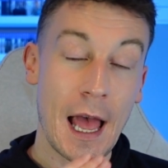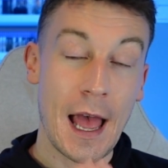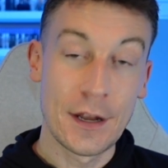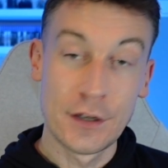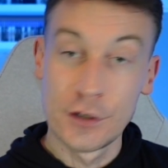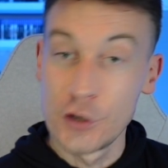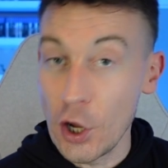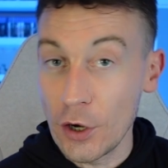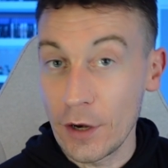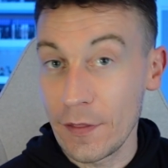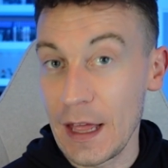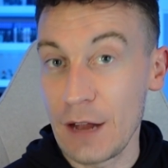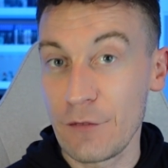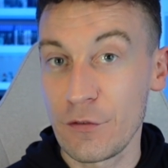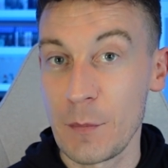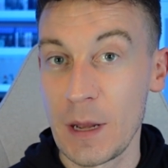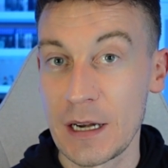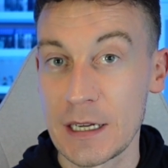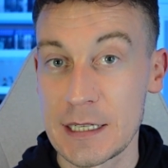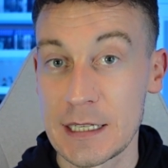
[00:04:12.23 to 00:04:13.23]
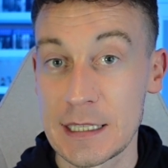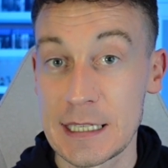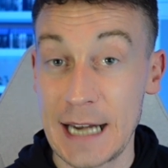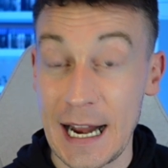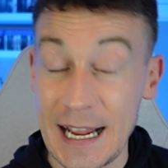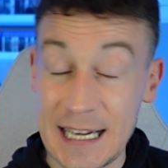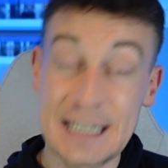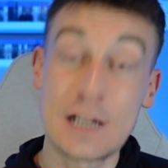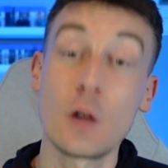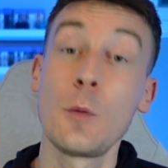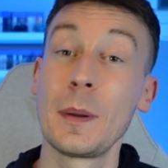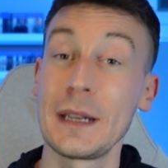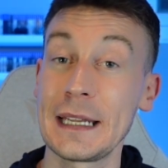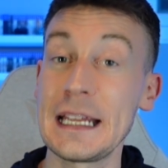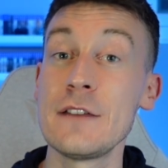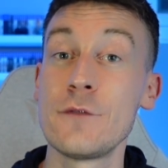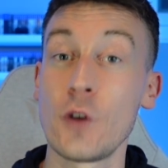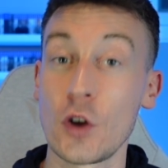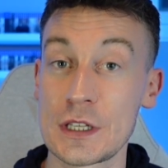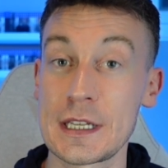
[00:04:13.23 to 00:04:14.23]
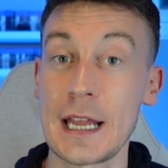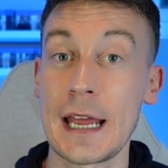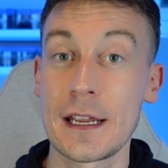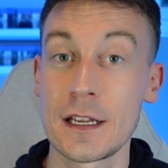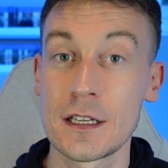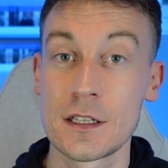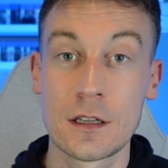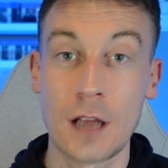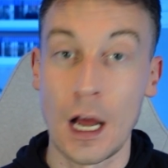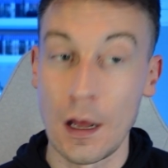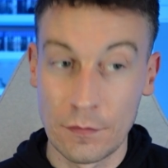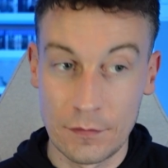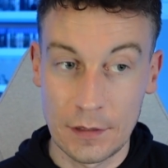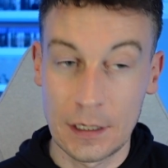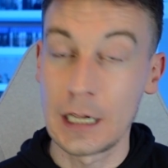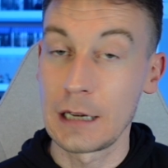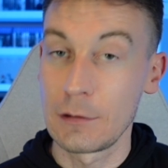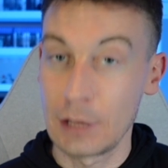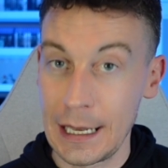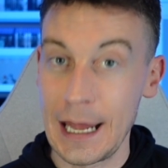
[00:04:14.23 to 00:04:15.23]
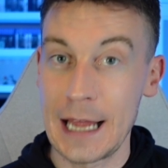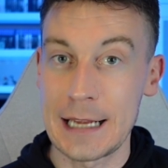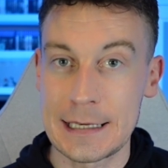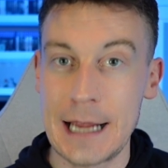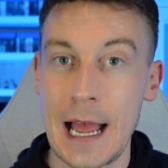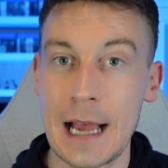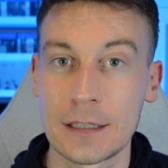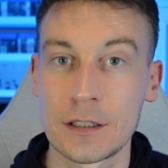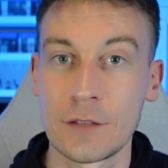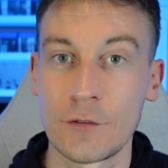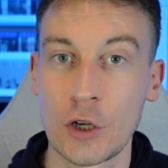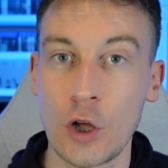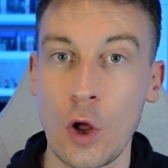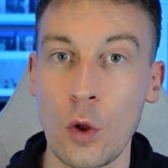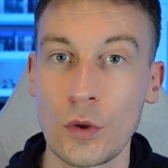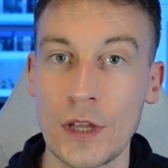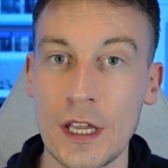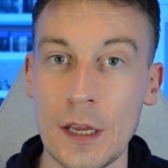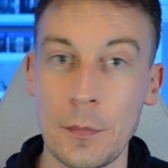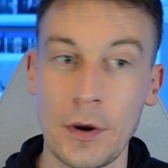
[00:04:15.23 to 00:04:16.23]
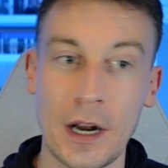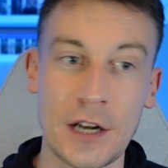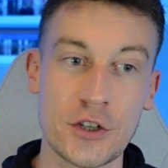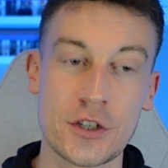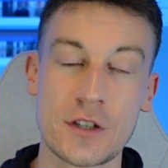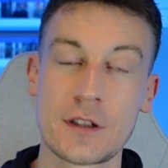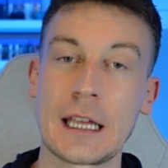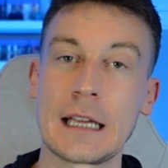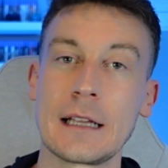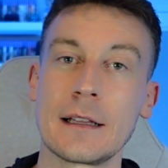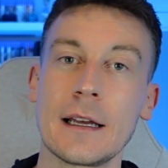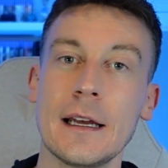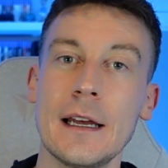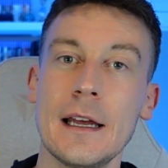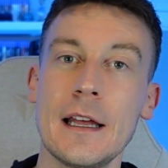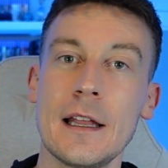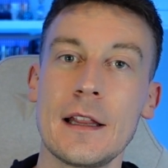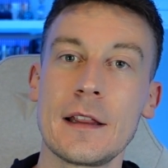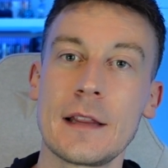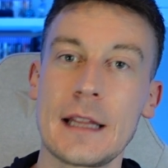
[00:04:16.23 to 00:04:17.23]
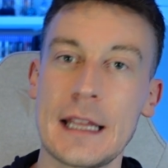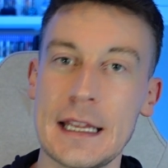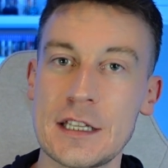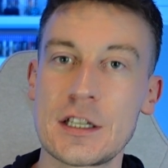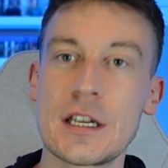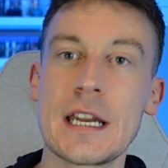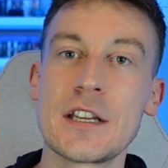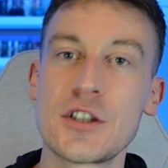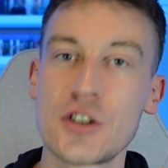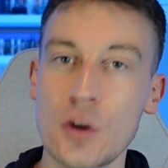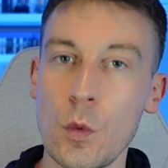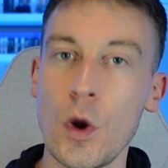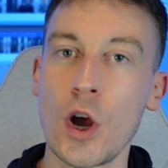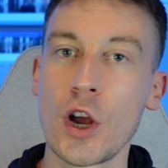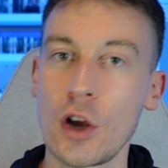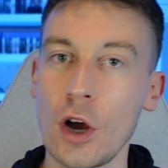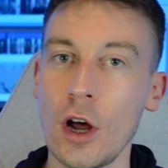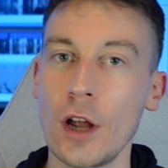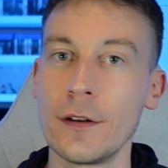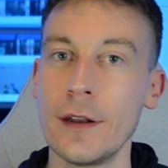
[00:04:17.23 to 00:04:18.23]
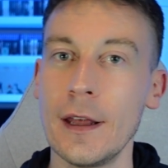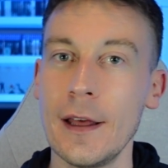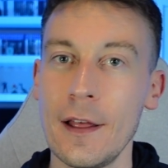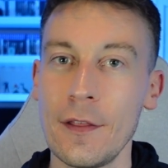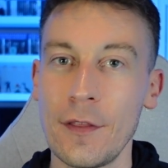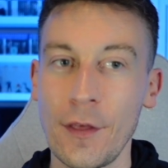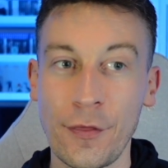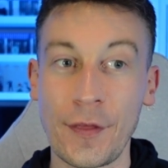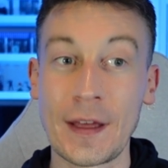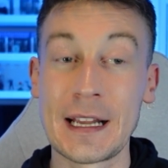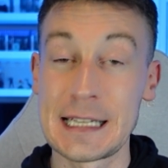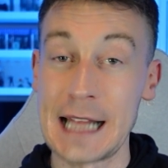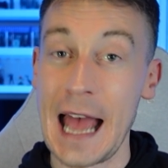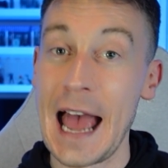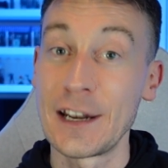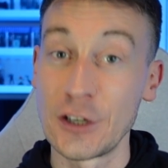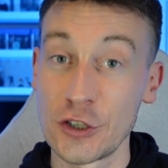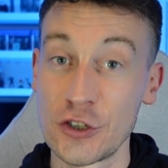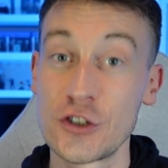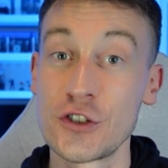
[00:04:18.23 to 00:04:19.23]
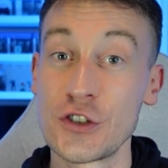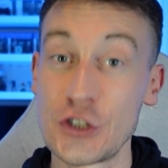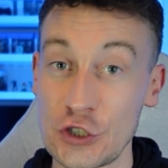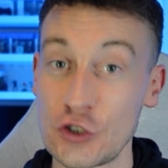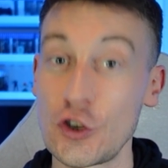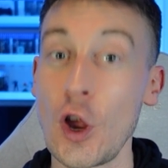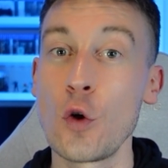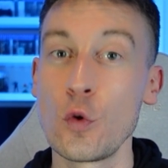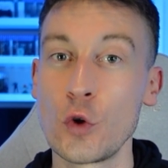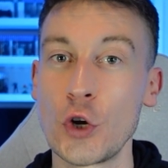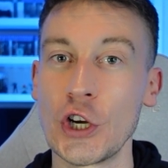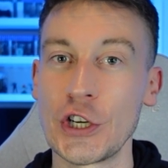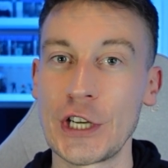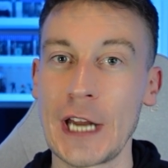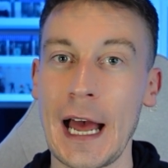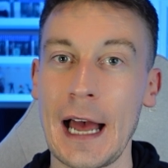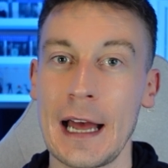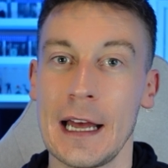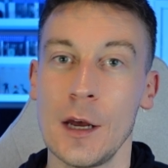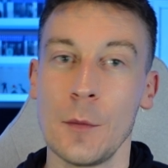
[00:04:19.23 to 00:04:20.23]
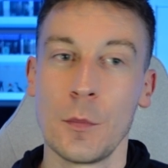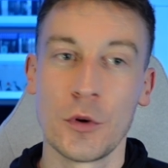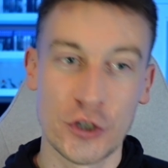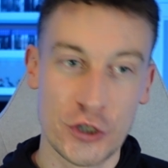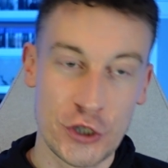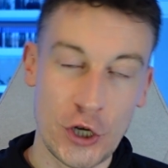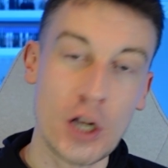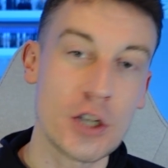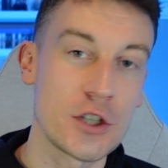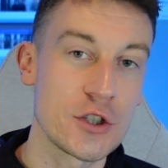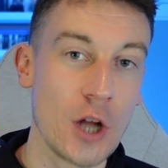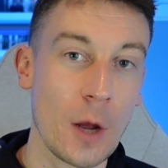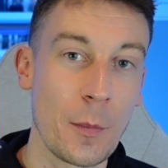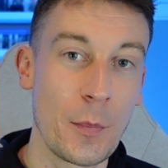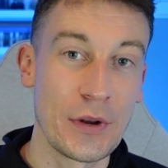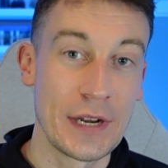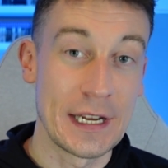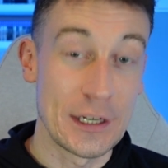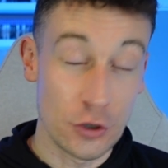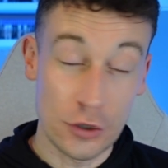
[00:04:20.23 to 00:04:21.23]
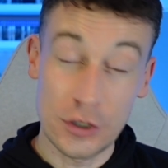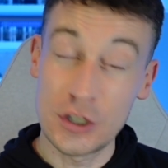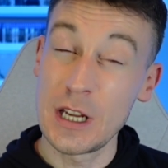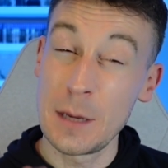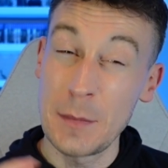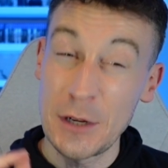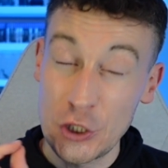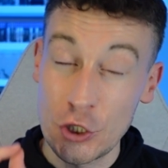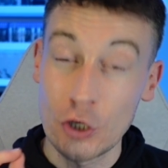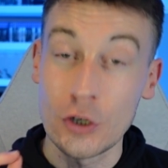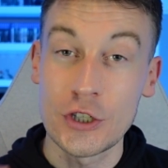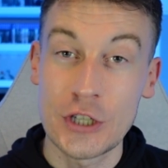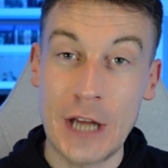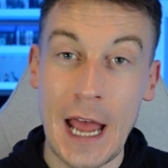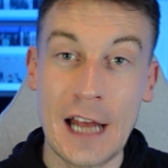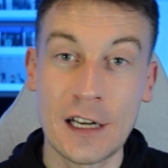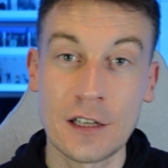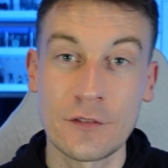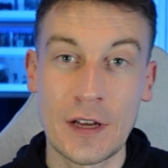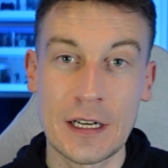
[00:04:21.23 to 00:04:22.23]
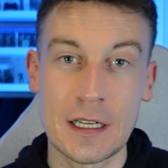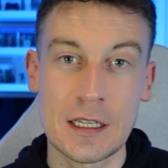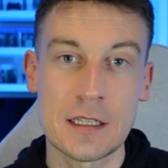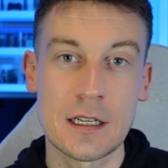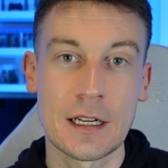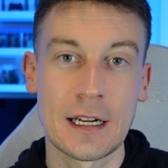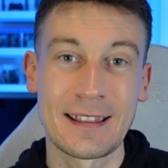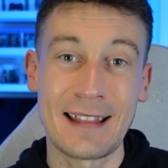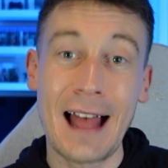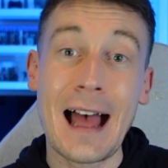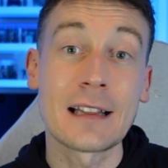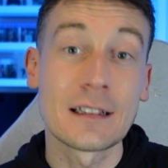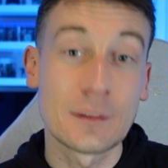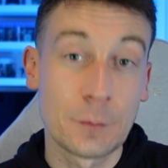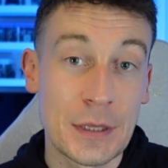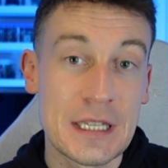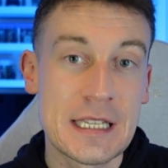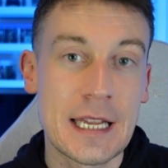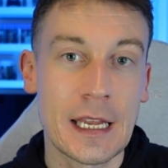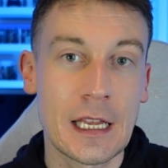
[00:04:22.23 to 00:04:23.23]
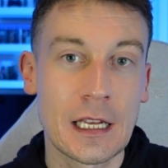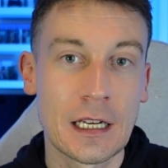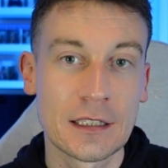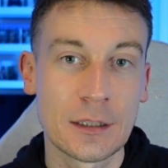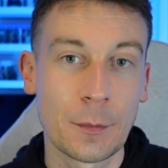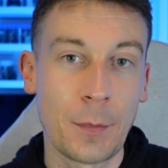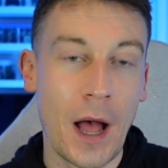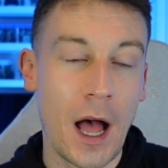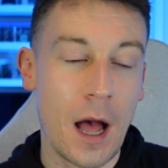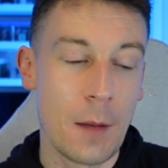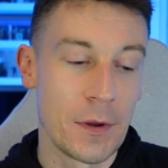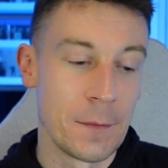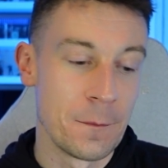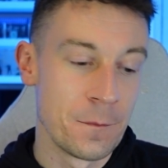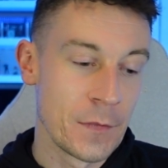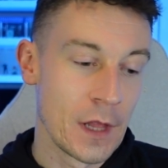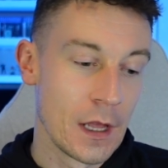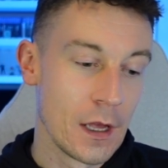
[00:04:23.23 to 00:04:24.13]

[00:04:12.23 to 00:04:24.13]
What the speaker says: None of that from Ederson today. I still believe Ortega's a class act of a goalkeeper. I just think he needs to work on the things that Ederson's so good at. But shot stopping, he does seem a touch ahead of Ederson in that particular department.